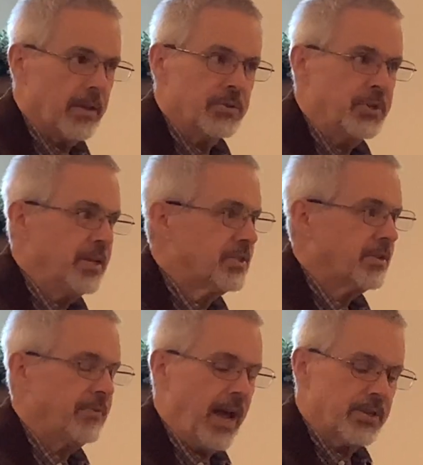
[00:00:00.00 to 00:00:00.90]
Jesus
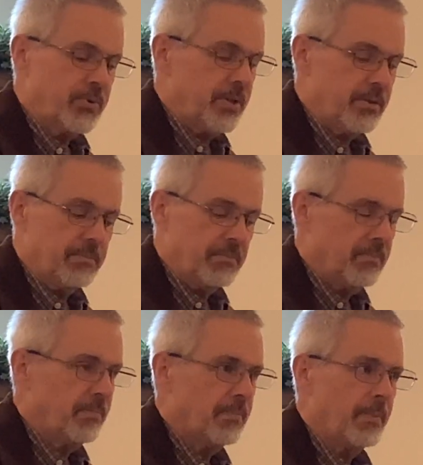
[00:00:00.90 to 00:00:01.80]
of Nazareth,
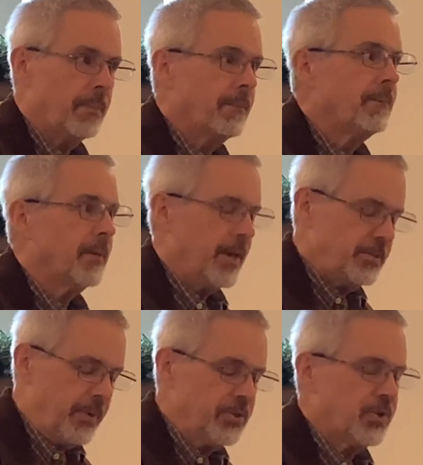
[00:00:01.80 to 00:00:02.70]

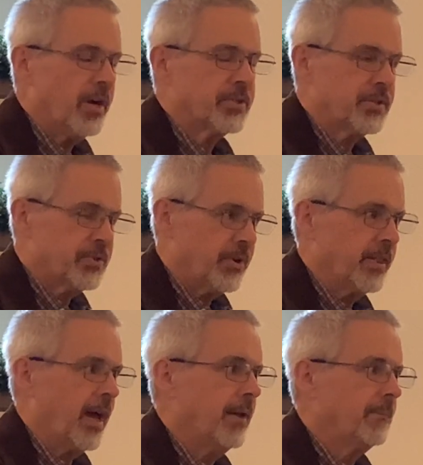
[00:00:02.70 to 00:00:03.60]
he's being judged
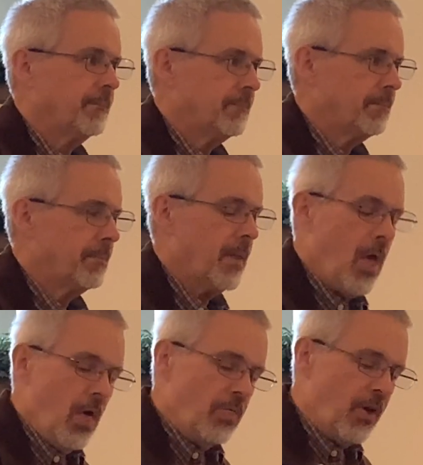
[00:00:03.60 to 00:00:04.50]
concerning that.
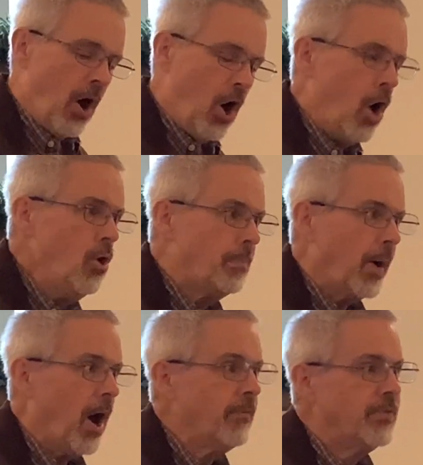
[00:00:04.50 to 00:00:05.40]
The
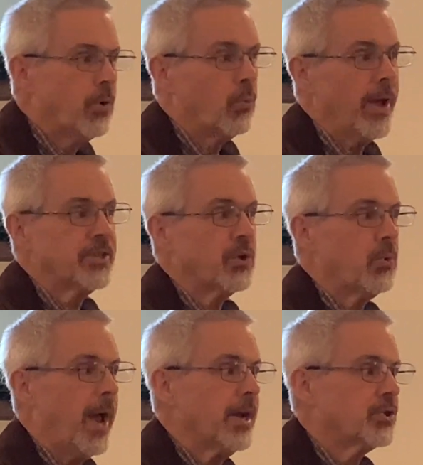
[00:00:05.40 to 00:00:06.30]
hope of the
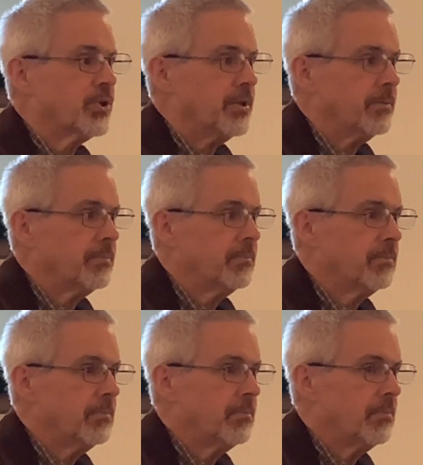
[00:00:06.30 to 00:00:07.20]
resurrection,
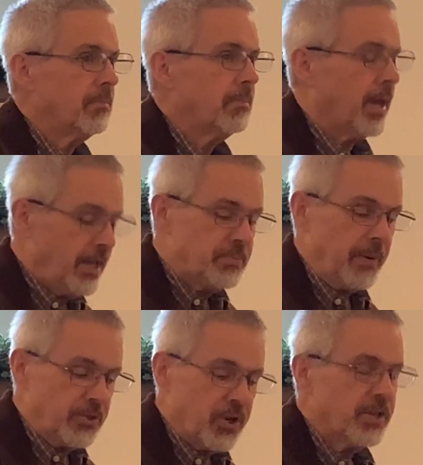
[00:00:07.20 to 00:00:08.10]
he's
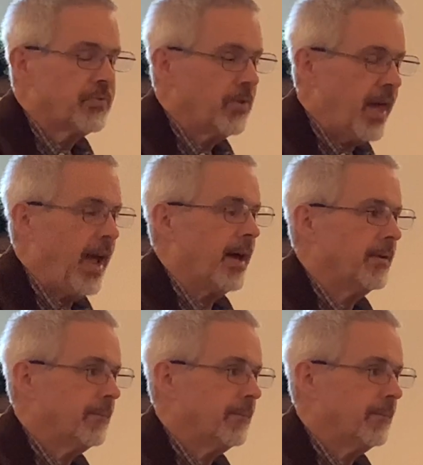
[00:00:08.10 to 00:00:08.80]
being judged for that.